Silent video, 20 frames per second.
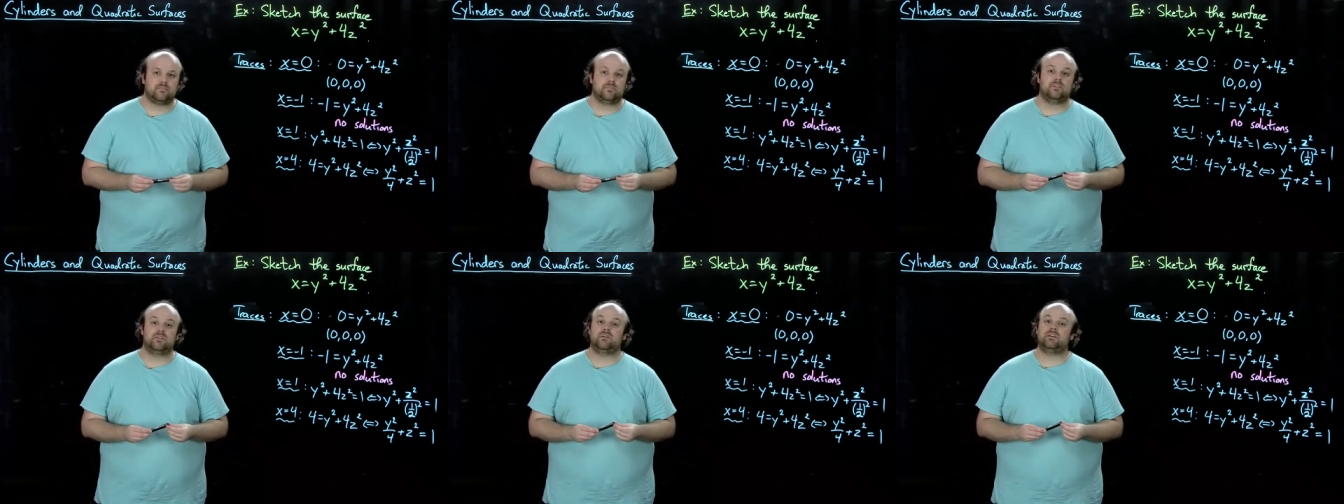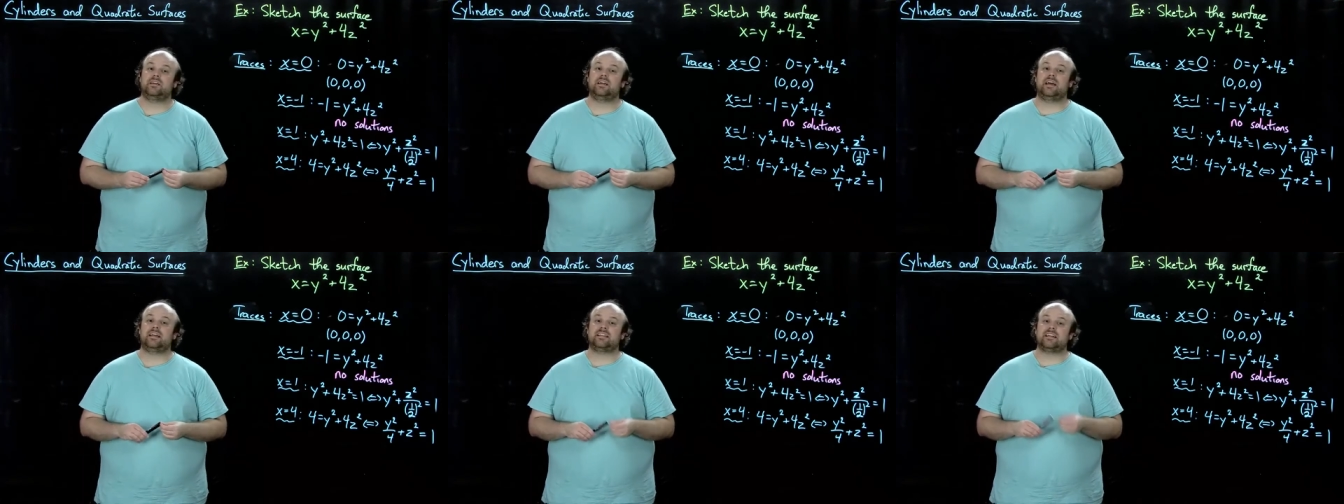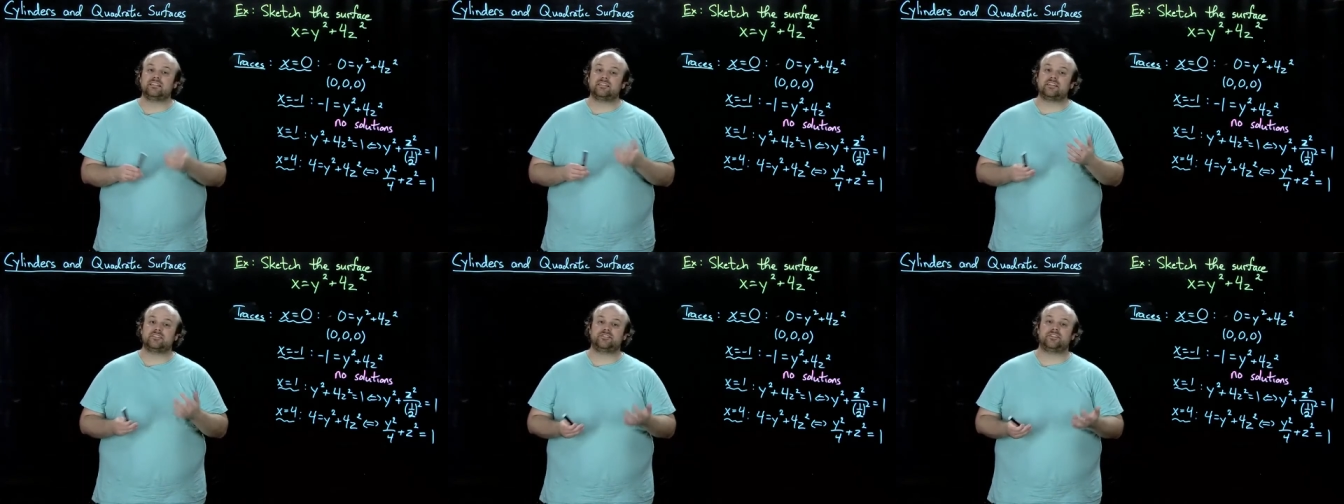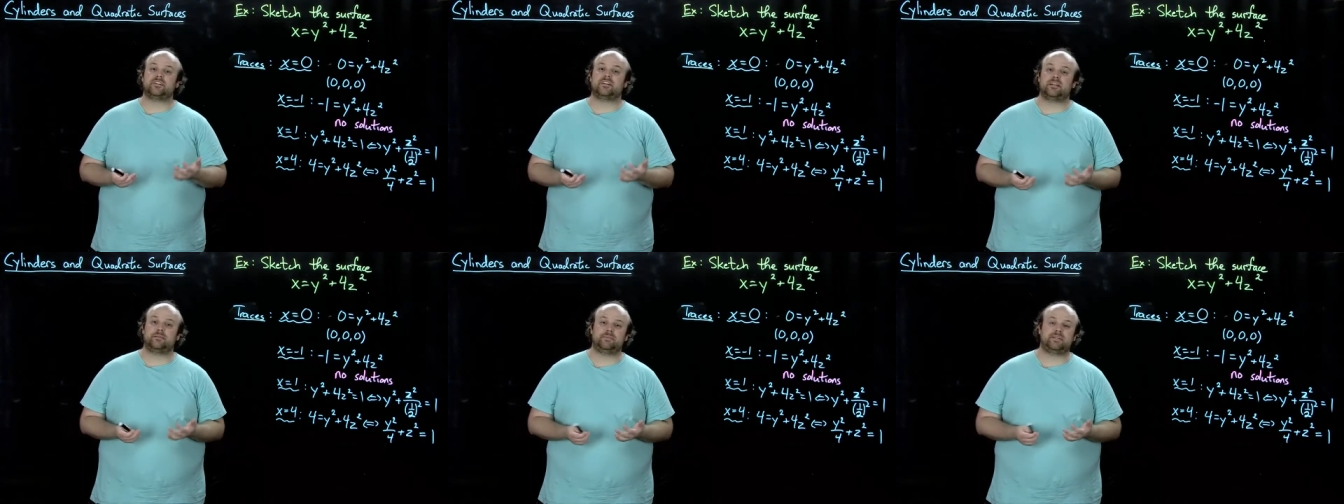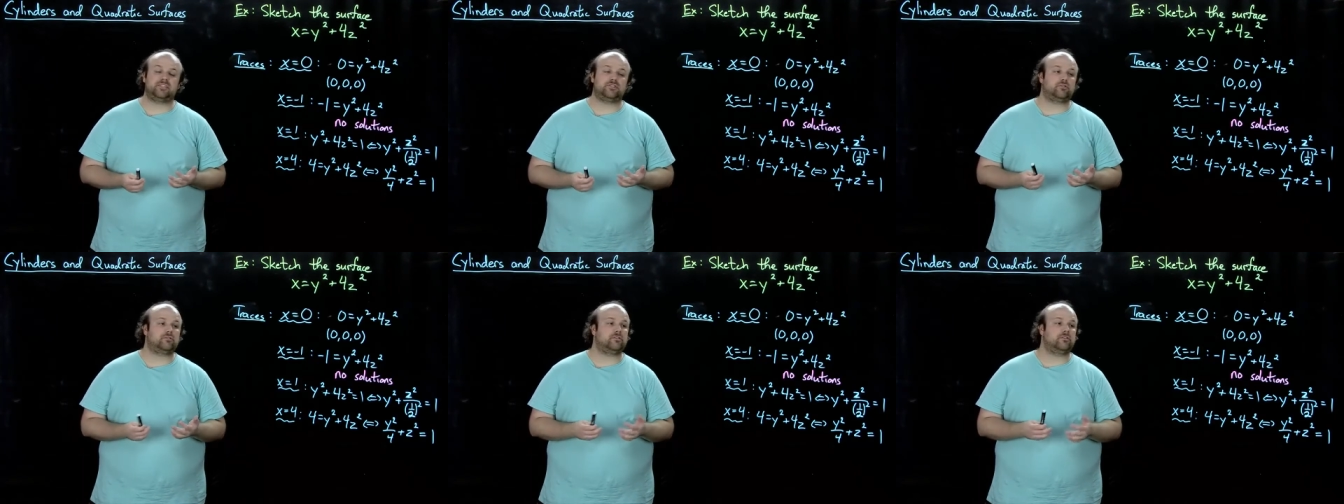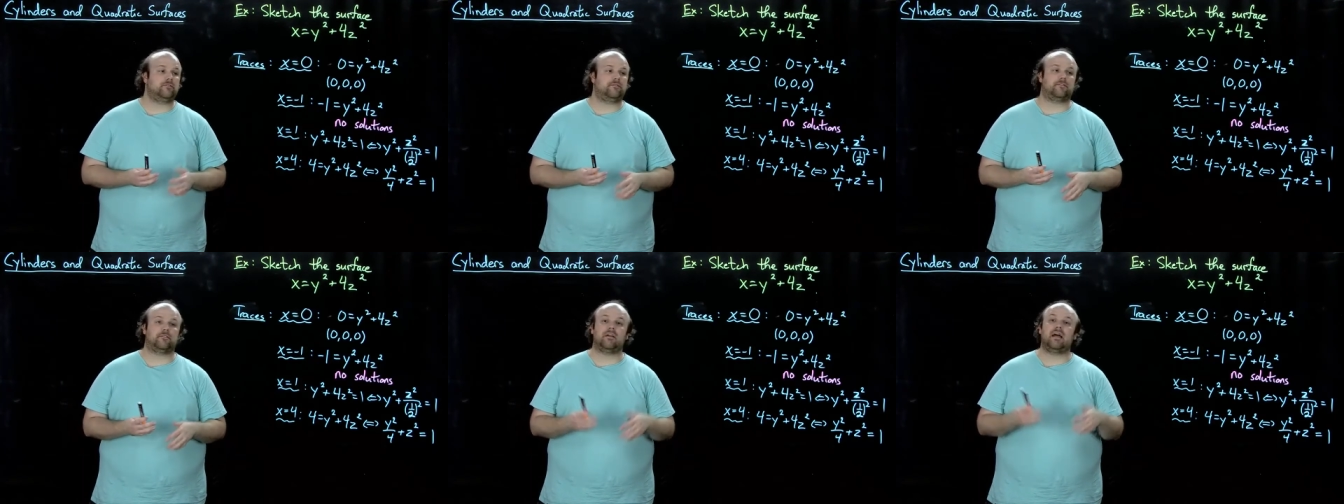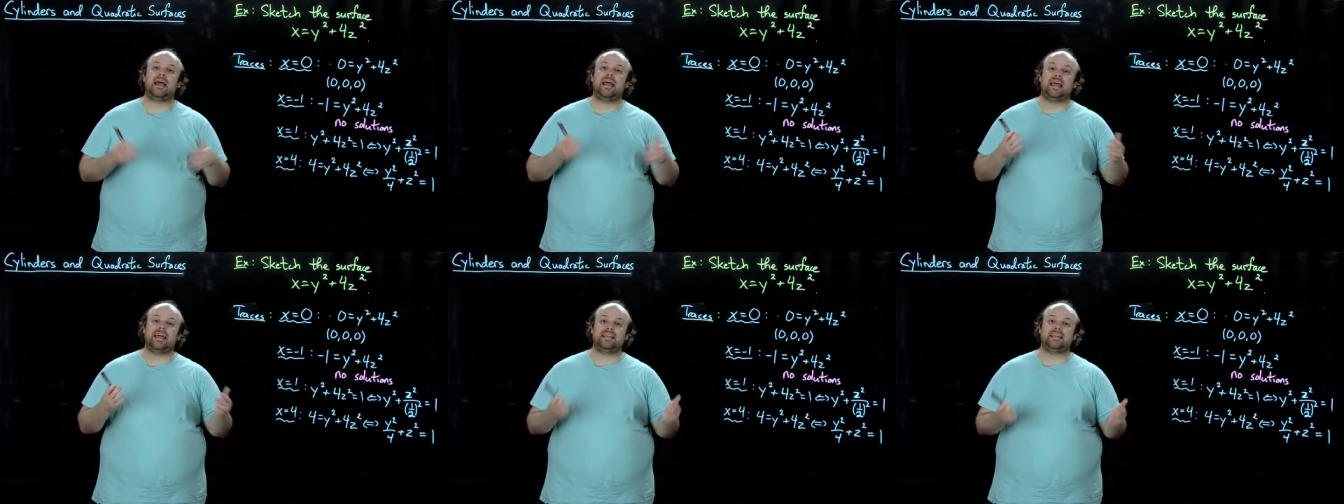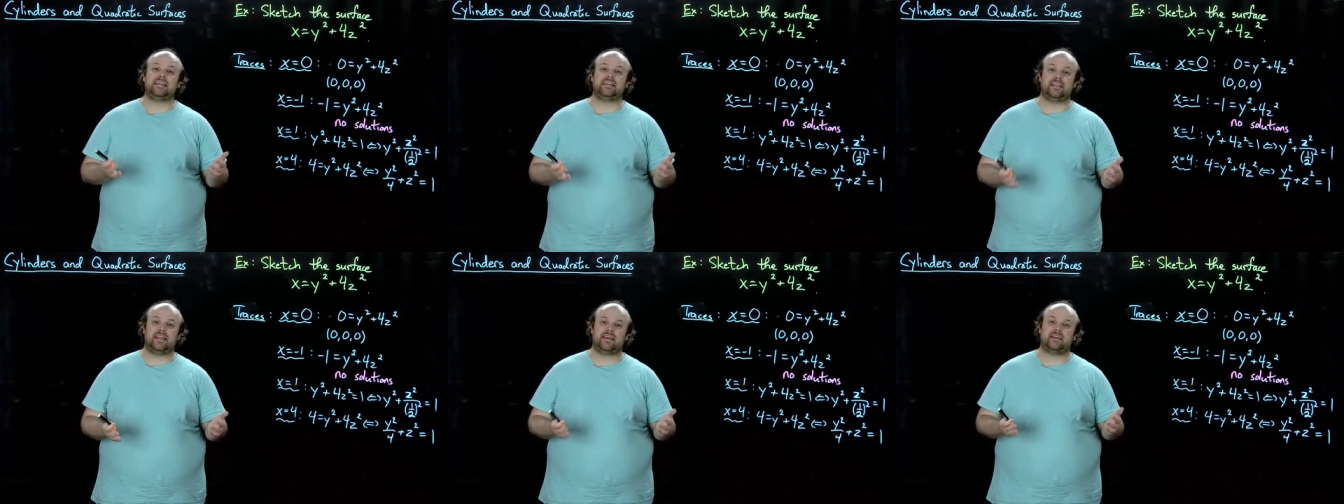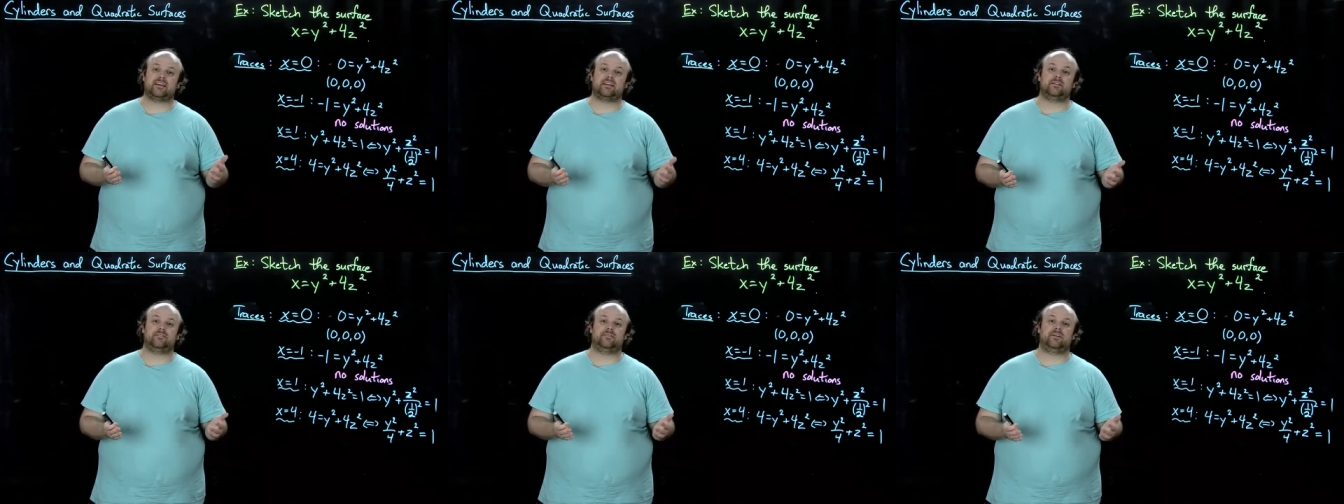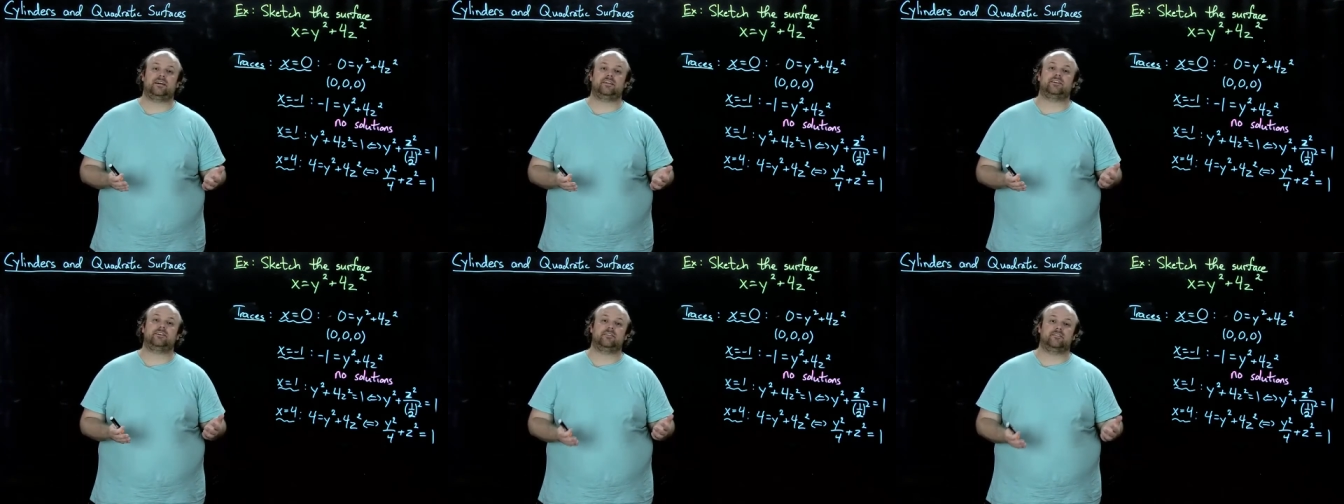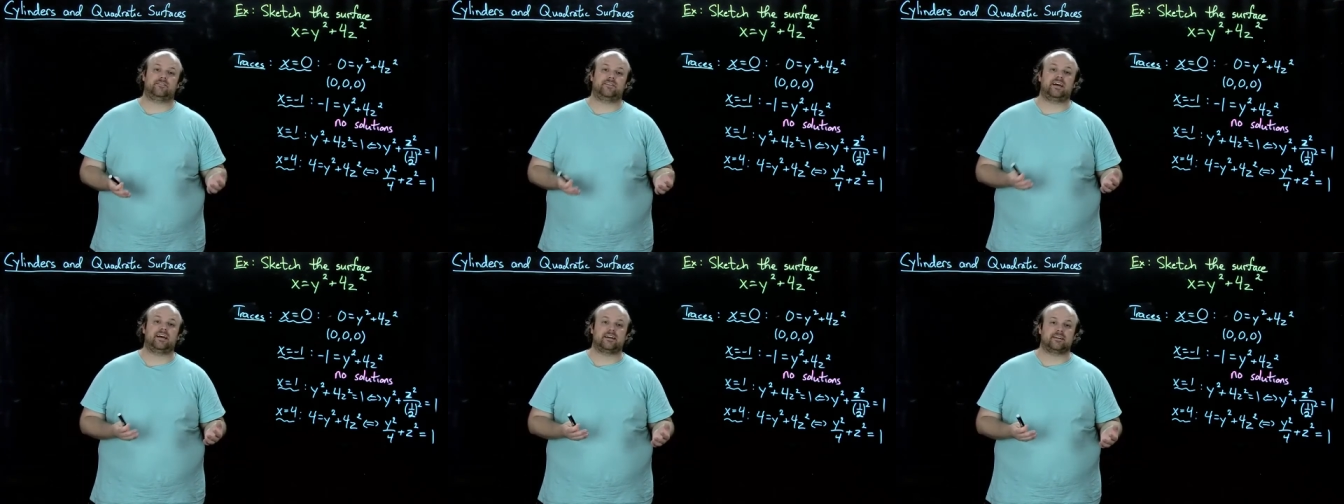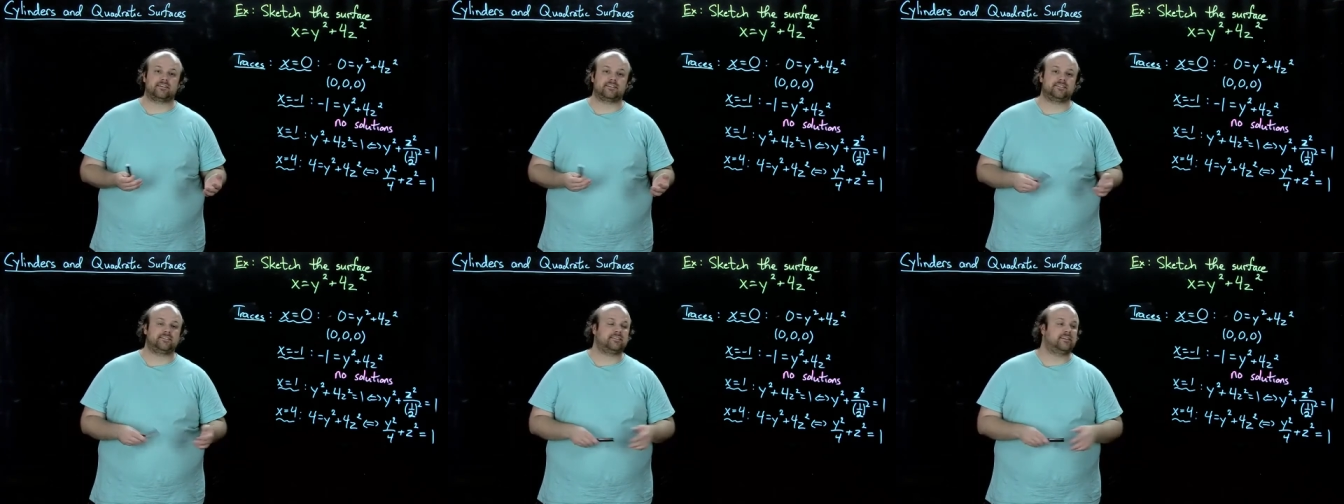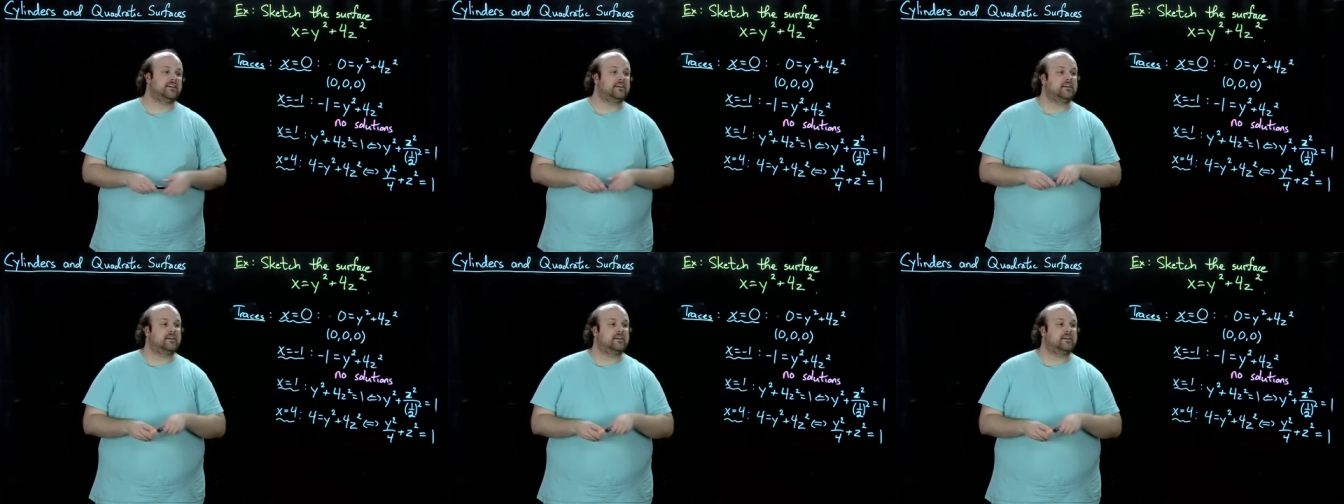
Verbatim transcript: Right. And that's actually going to be true for any negative value of x.